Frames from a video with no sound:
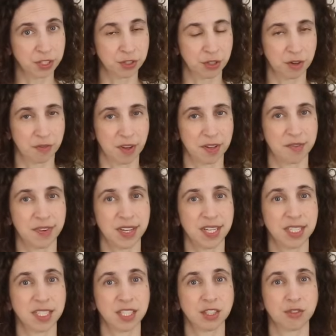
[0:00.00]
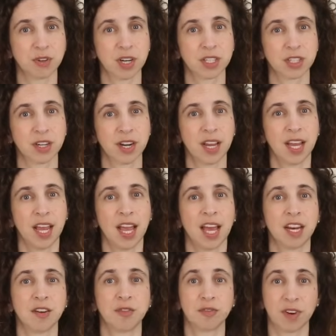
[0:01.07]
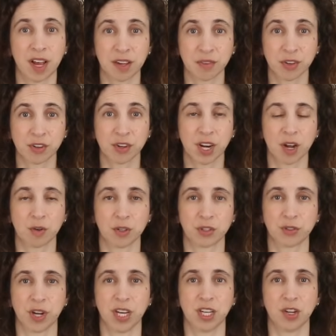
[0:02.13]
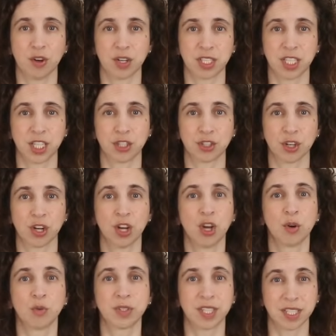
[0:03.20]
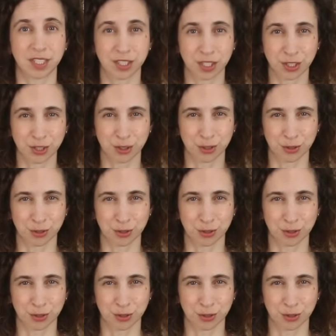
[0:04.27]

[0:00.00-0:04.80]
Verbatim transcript: certified fitness instructor, and a 500 hour trained yoga teacher with additional